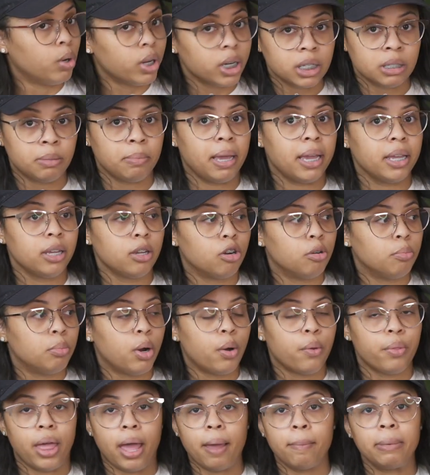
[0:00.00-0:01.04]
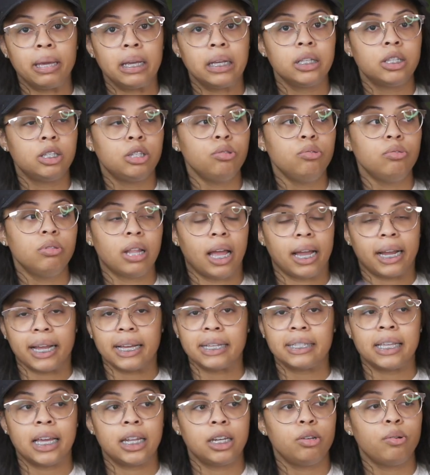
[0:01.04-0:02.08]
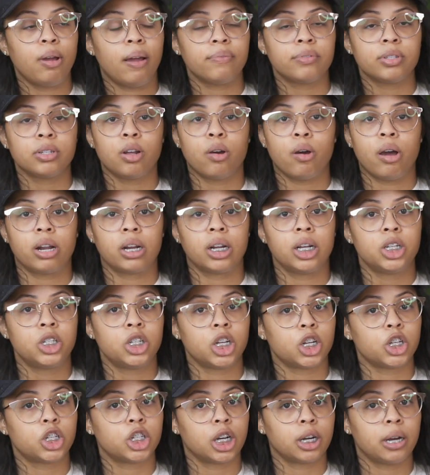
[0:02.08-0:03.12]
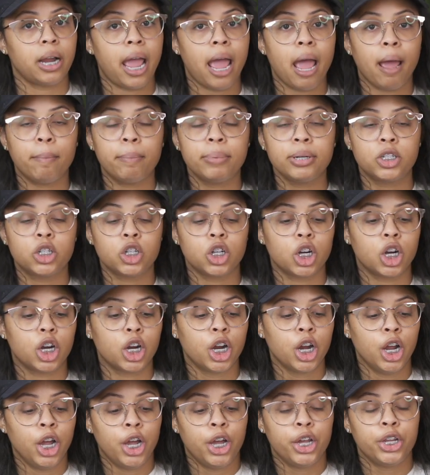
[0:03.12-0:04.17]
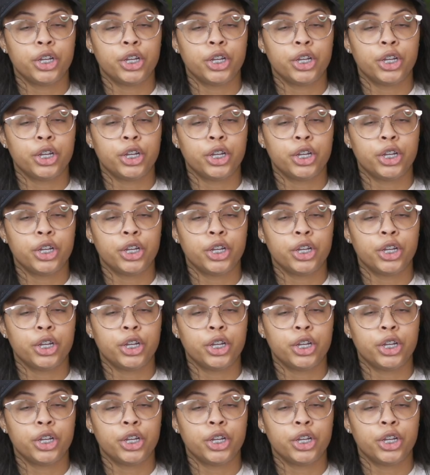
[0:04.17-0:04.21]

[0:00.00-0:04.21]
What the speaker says: What is manual mode? That means you, like I said, you have to know how to adjust your aperture,